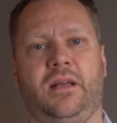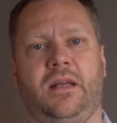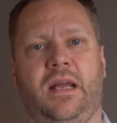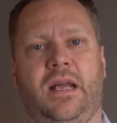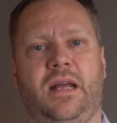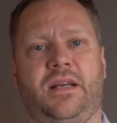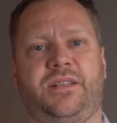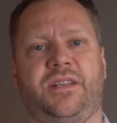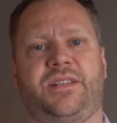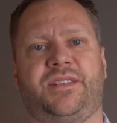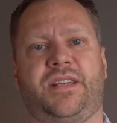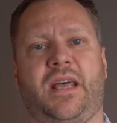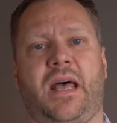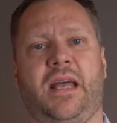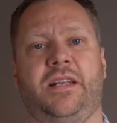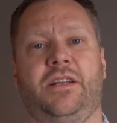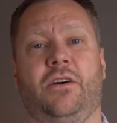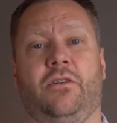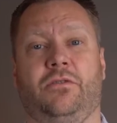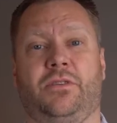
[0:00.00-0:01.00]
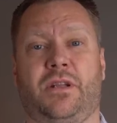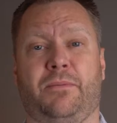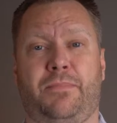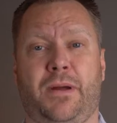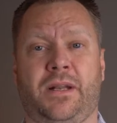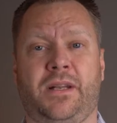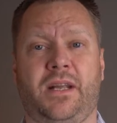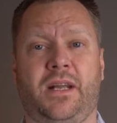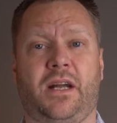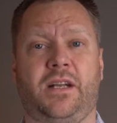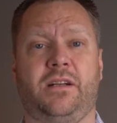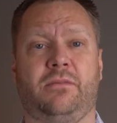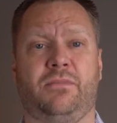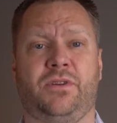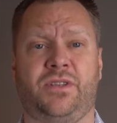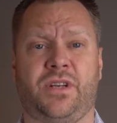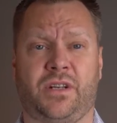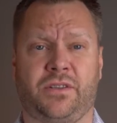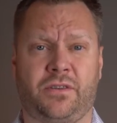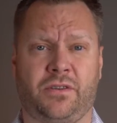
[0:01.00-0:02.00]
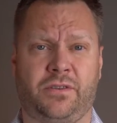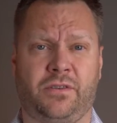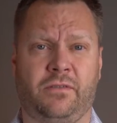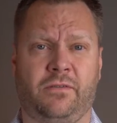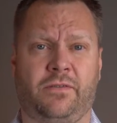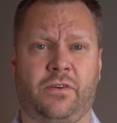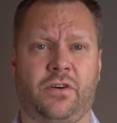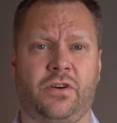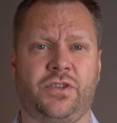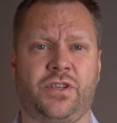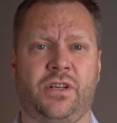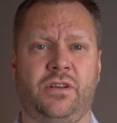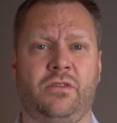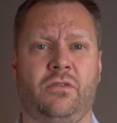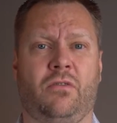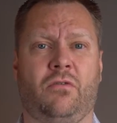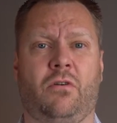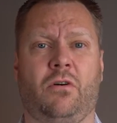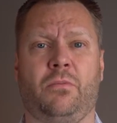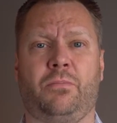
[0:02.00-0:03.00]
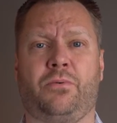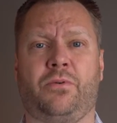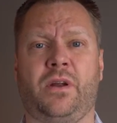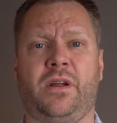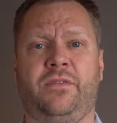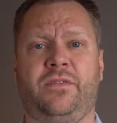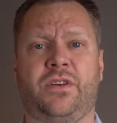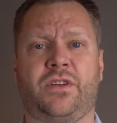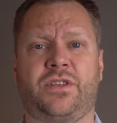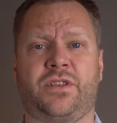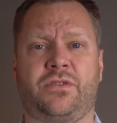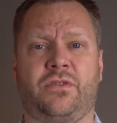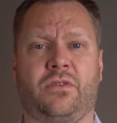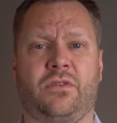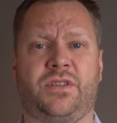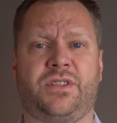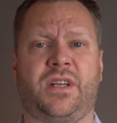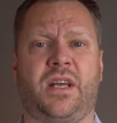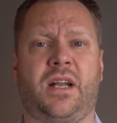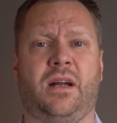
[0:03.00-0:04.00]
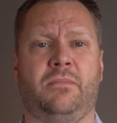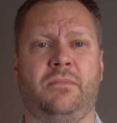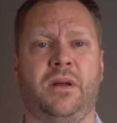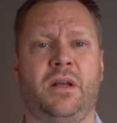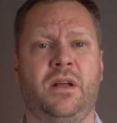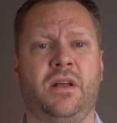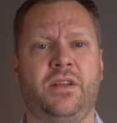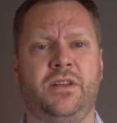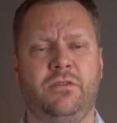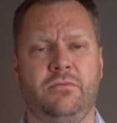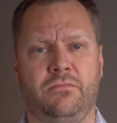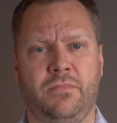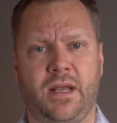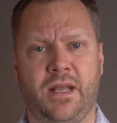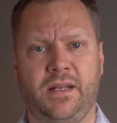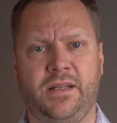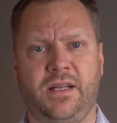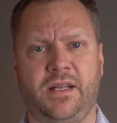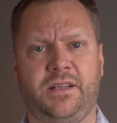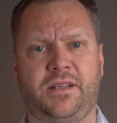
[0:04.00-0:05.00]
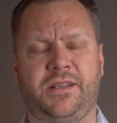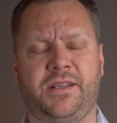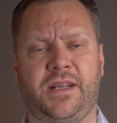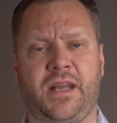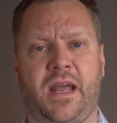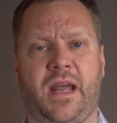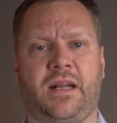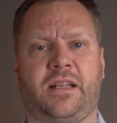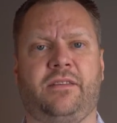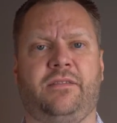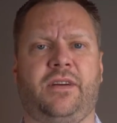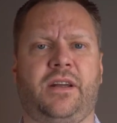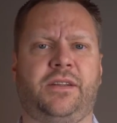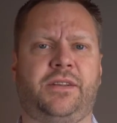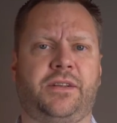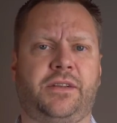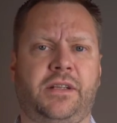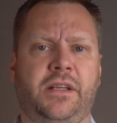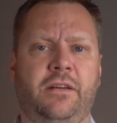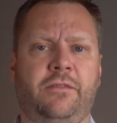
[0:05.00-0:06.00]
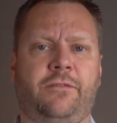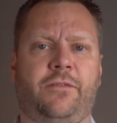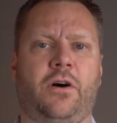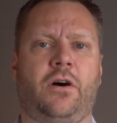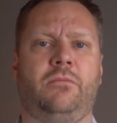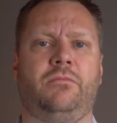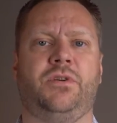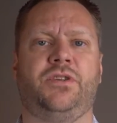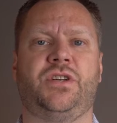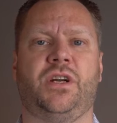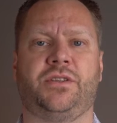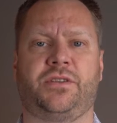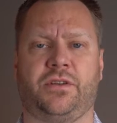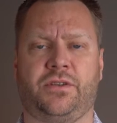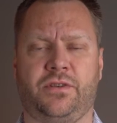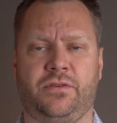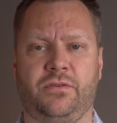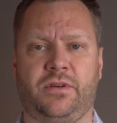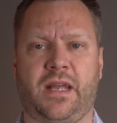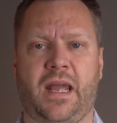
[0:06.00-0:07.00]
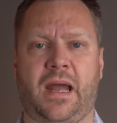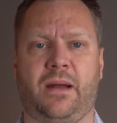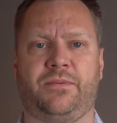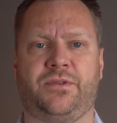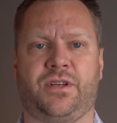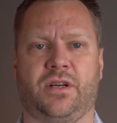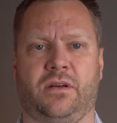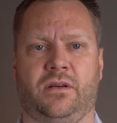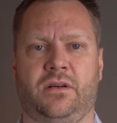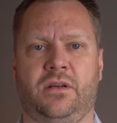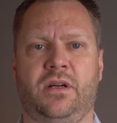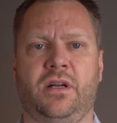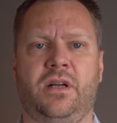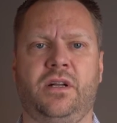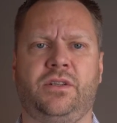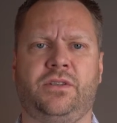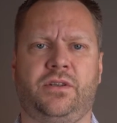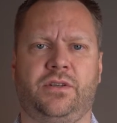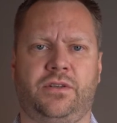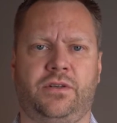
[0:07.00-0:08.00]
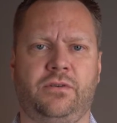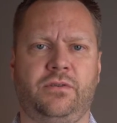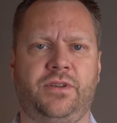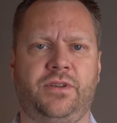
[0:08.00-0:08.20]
As a side note, depending on your Magento 2 version or previous store setup, you may need to deactivate the default Magento 2 CAPTCHA. To do